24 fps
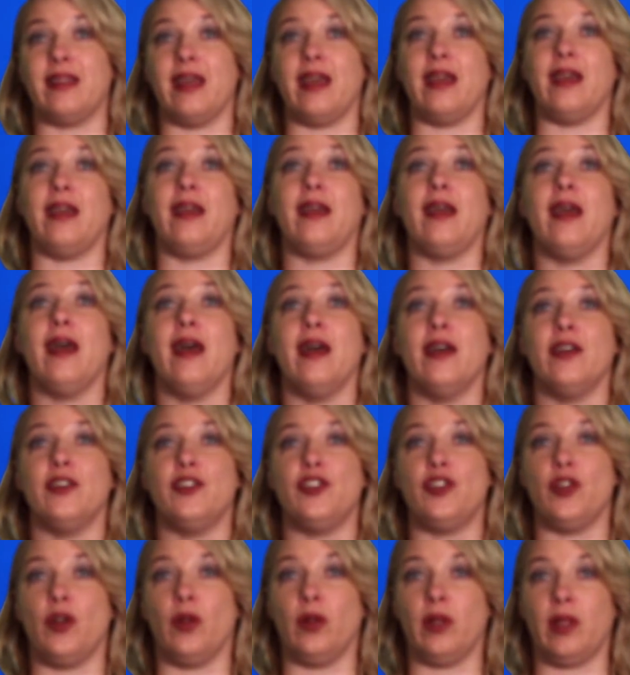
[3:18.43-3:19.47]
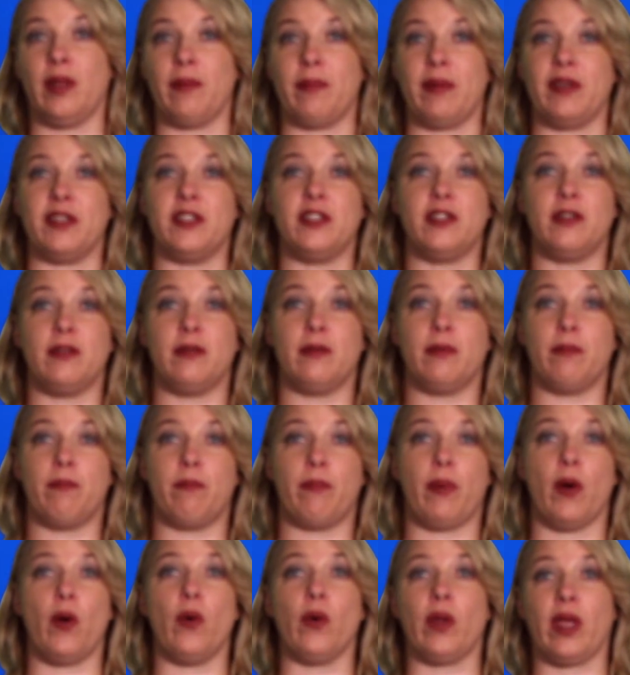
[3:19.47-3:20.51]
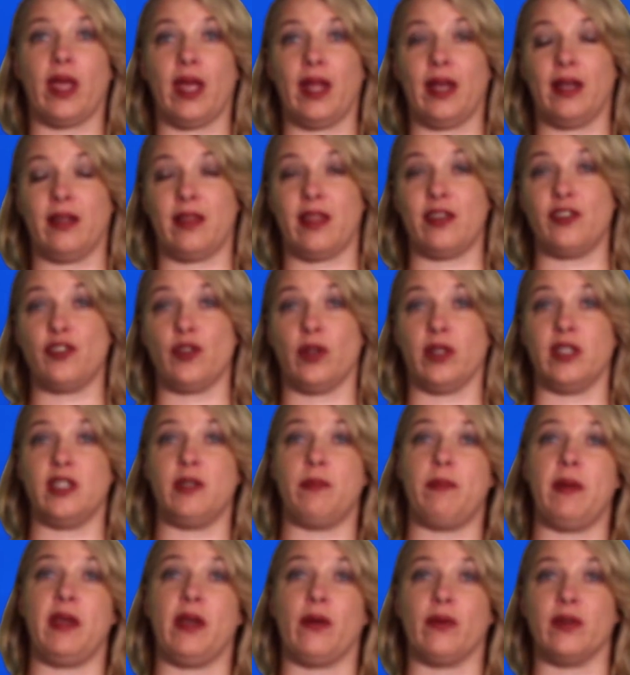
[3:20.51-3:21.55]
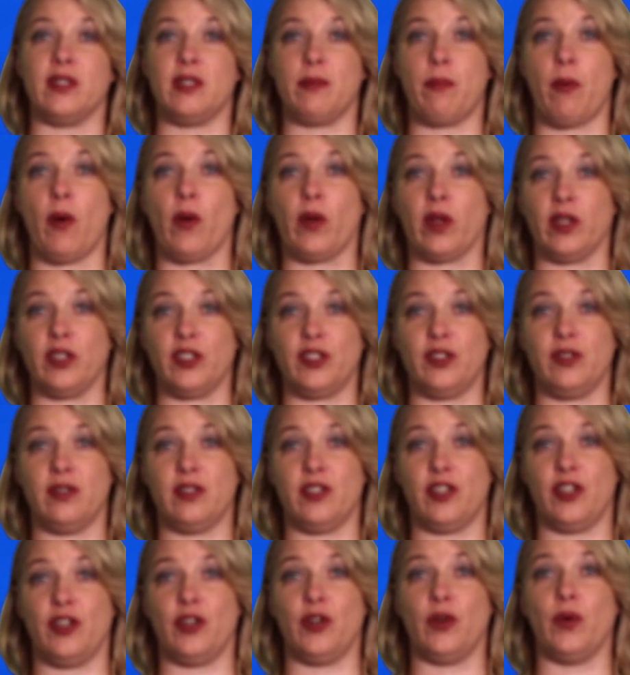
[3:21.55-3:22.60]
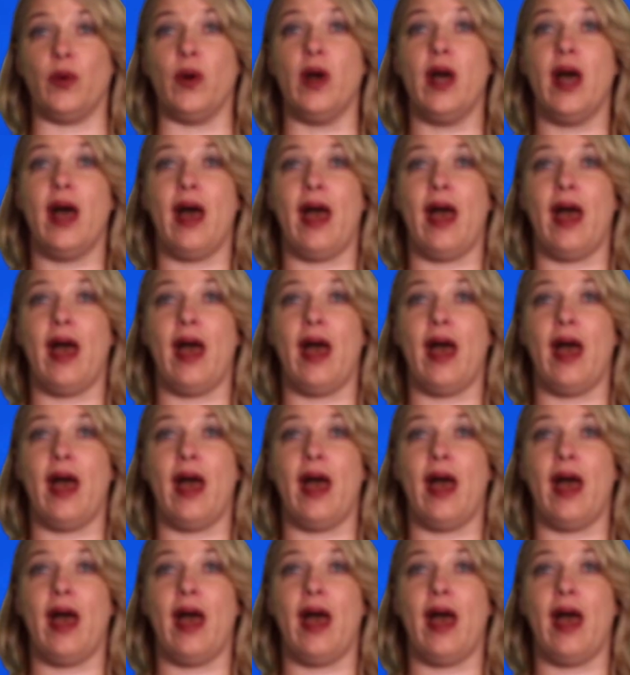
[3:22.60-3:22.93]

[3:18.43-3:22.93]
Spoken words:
They should only speak when spoken to,